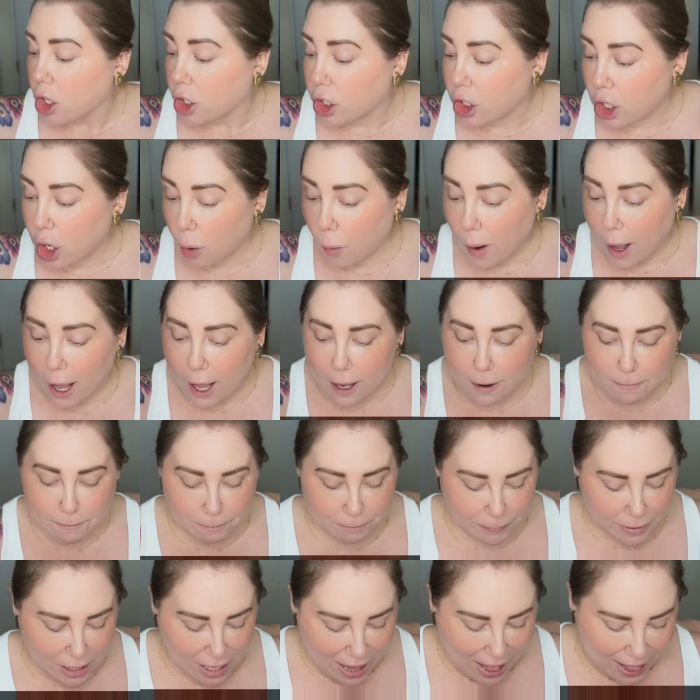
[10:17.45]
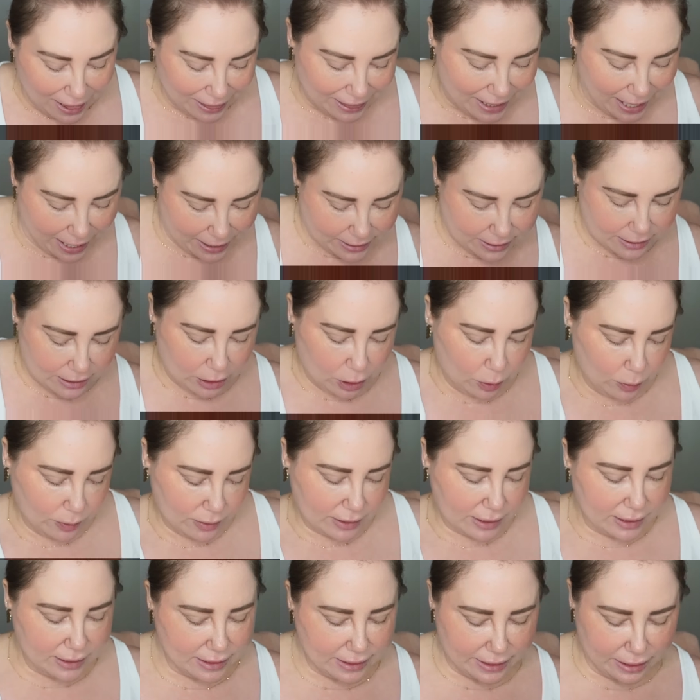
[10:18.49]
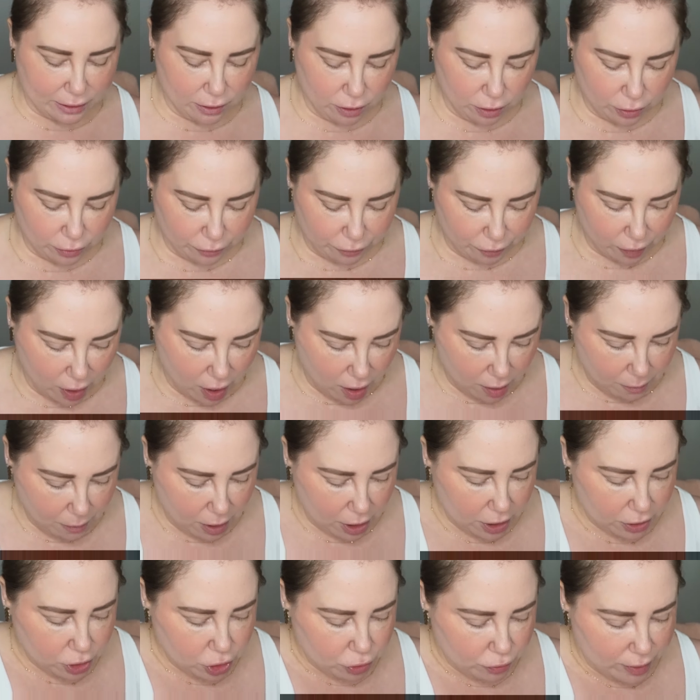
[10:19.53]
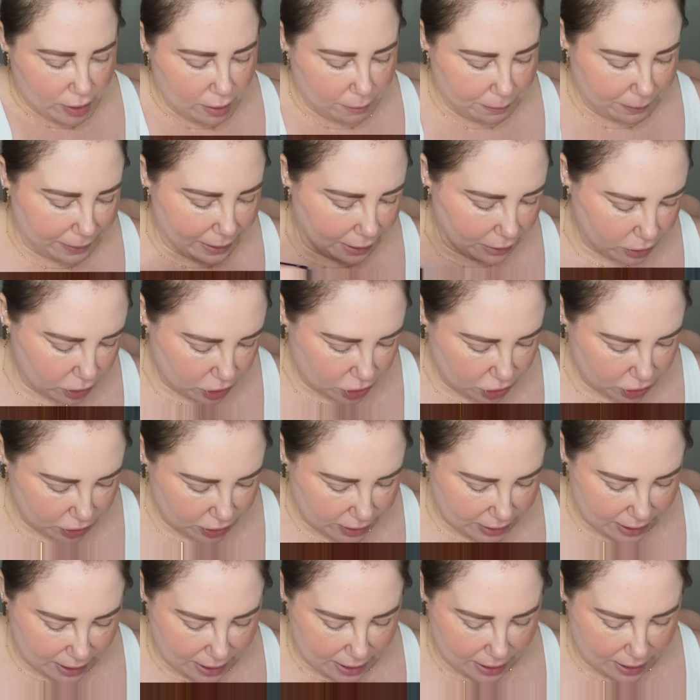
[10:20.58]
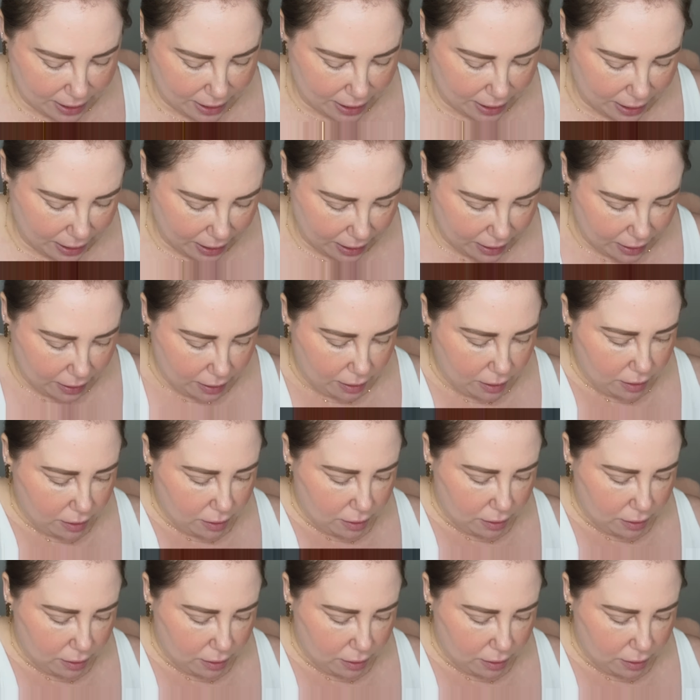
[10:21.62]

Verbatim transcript: You know what? Let's use concealer from our trip yesterday.